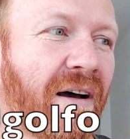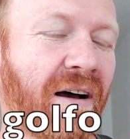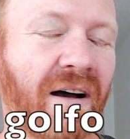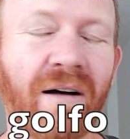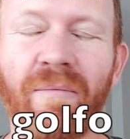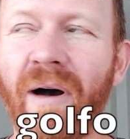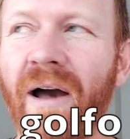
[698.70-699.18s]

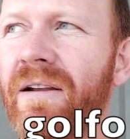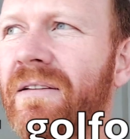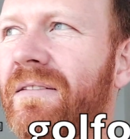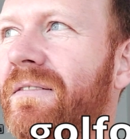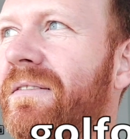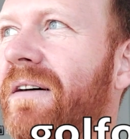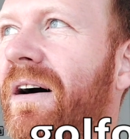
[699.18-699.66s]
I
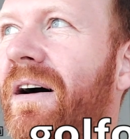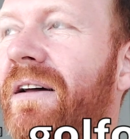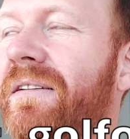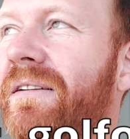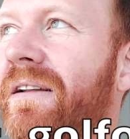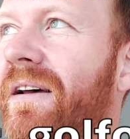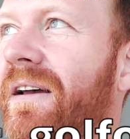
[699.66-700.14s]
just saw
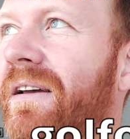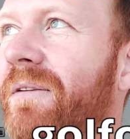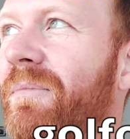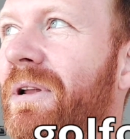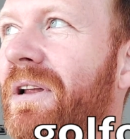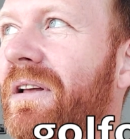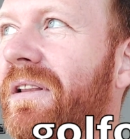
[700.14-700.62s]
it and I
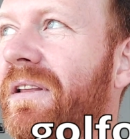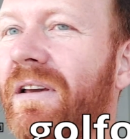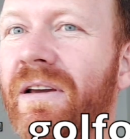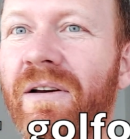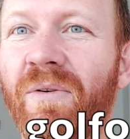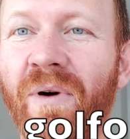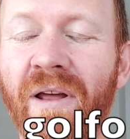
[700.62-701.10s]

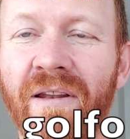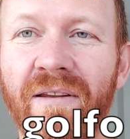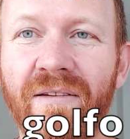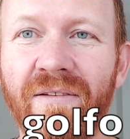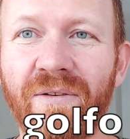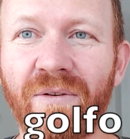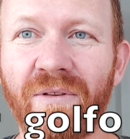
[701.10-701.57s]
immediately
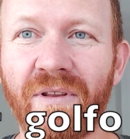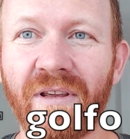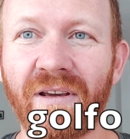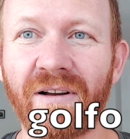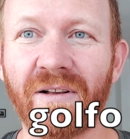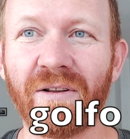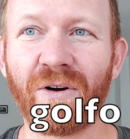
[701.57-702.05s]
went to
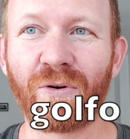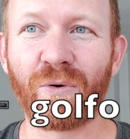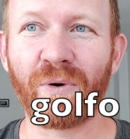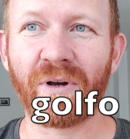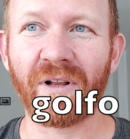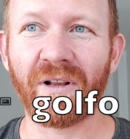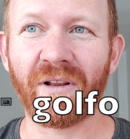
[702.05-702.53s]
the
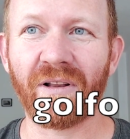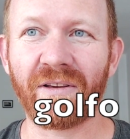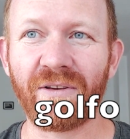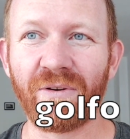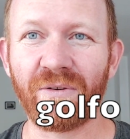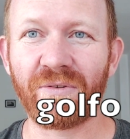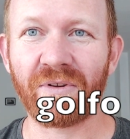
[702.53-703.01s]
colloquial
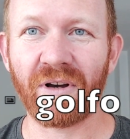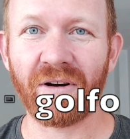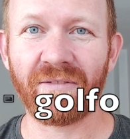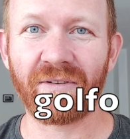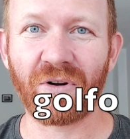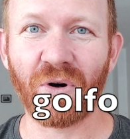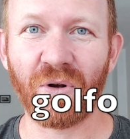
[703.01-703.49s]
use
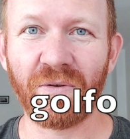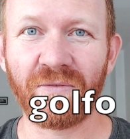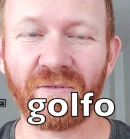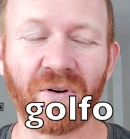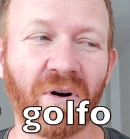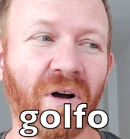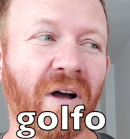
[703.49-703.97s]
of
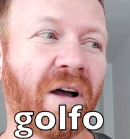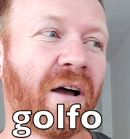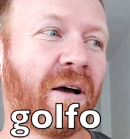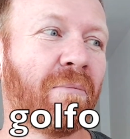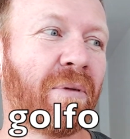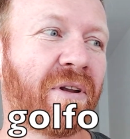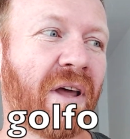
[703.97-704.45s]
golfo.
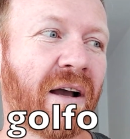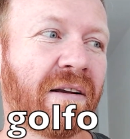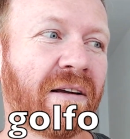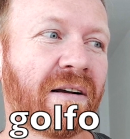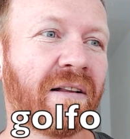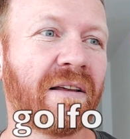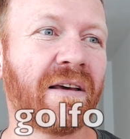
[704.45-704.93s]
But
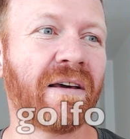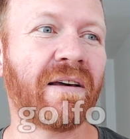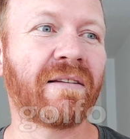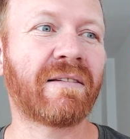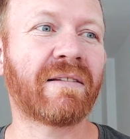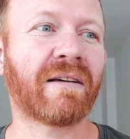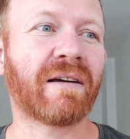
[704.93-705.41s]
technically
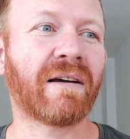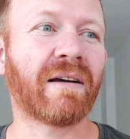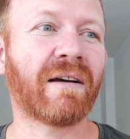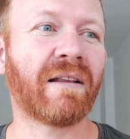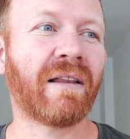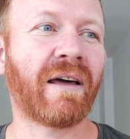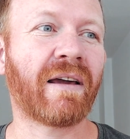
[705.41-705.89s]
it's
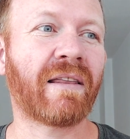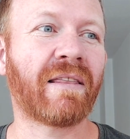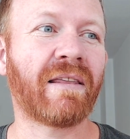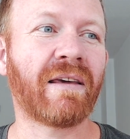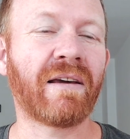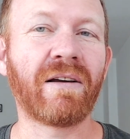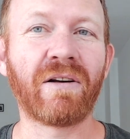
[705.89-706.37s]
like
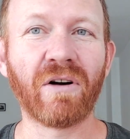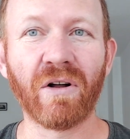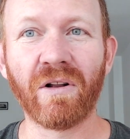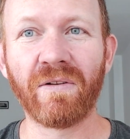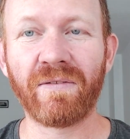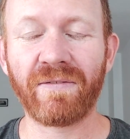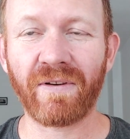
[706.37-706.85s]
the
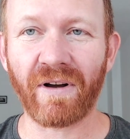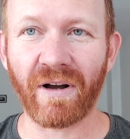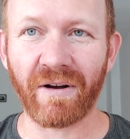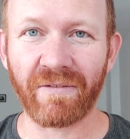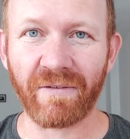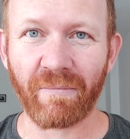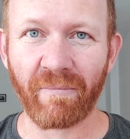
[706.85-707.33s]
Gulf
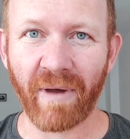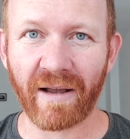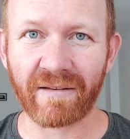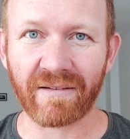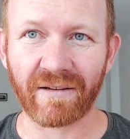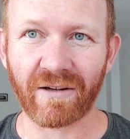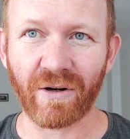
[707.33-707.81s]
of
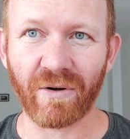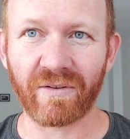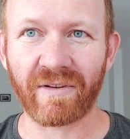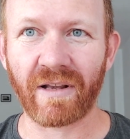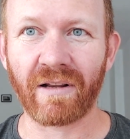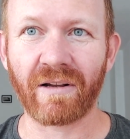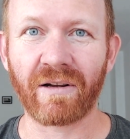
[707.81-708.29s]
Mexico. It's
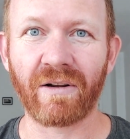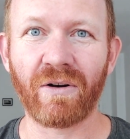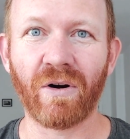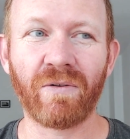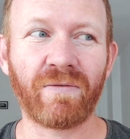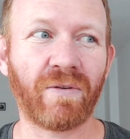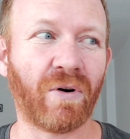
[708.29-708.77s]
el
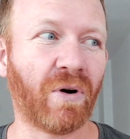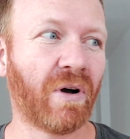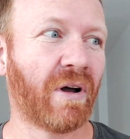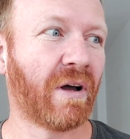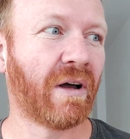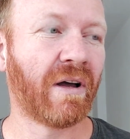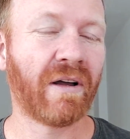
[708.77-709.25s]
Golfo
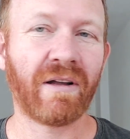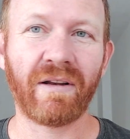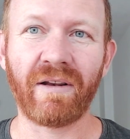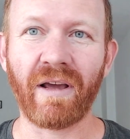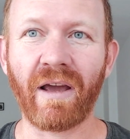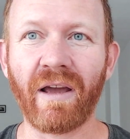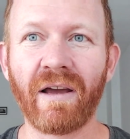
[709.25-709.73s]

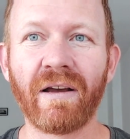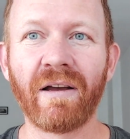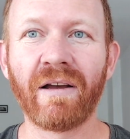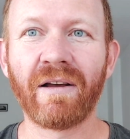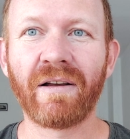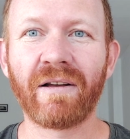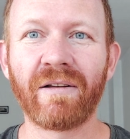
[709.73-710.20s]
de
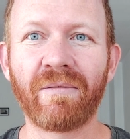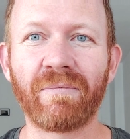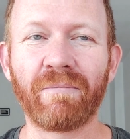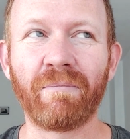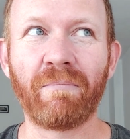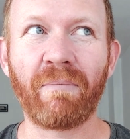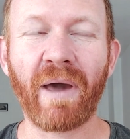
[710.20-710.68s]

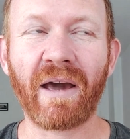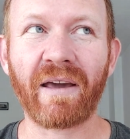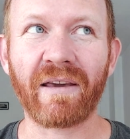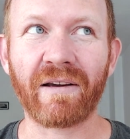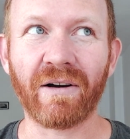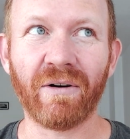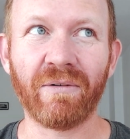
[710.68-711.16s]

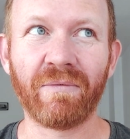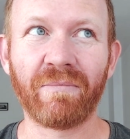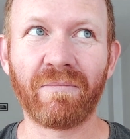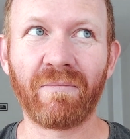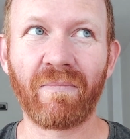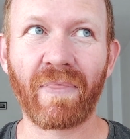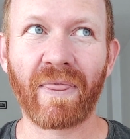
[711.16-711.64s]
Mexico.
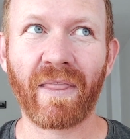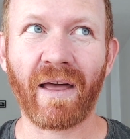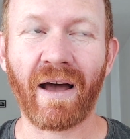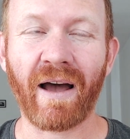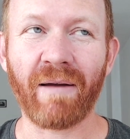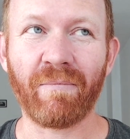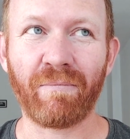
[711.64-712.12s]

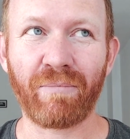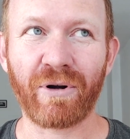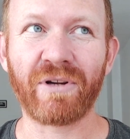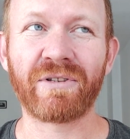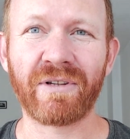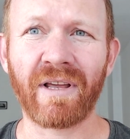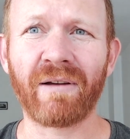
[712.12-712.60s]
I'm
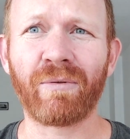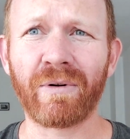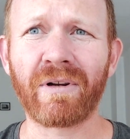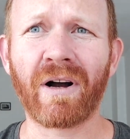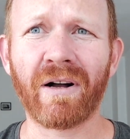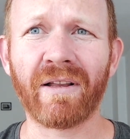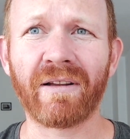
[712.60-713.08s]
pretty sure they
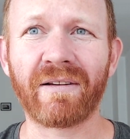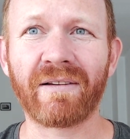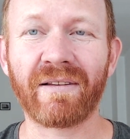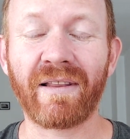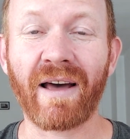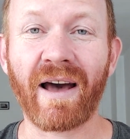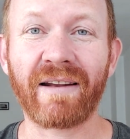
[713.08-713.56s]
would call it
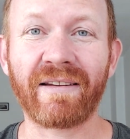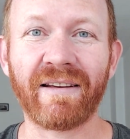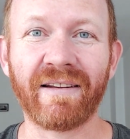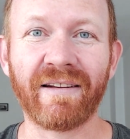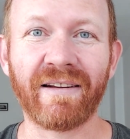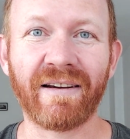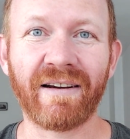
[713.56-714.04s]
that
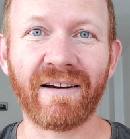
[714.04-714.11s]
in